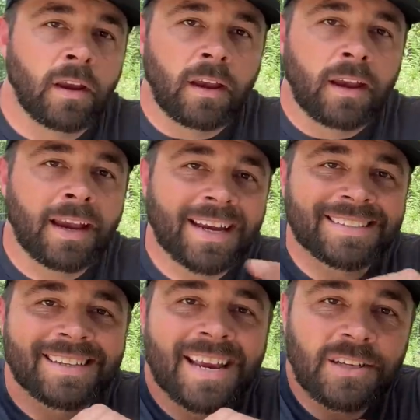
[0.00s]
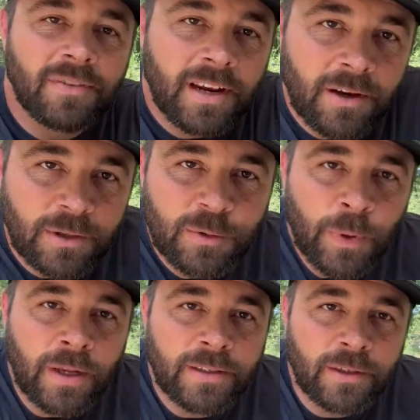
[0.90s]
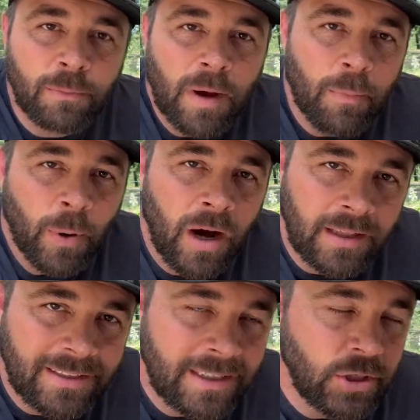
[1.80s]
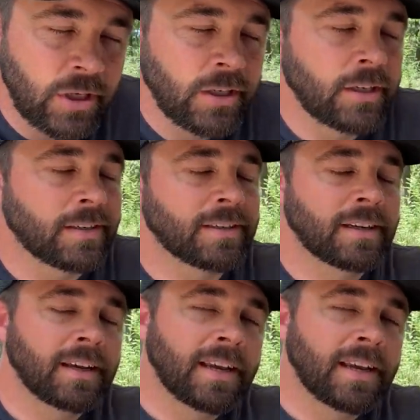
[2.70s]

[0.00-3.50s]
Hey guys, today's video is sponsored by Policygenius.